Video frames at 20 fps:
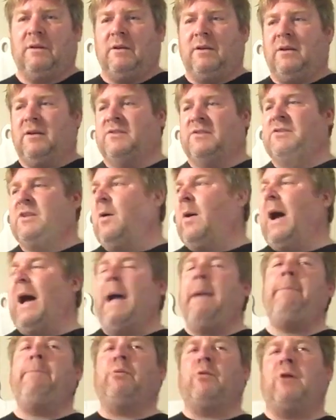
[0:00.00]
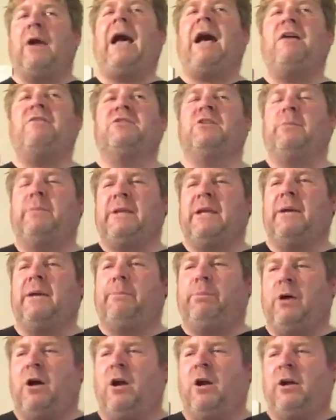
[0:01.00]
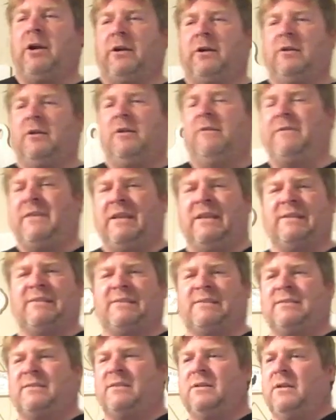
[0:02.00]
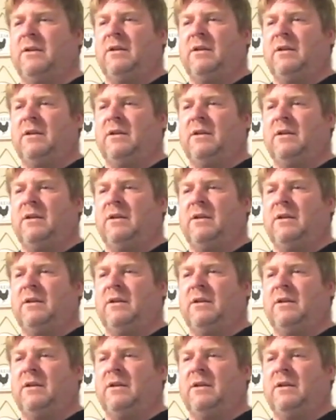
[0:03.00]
So I'm proud to be a part of this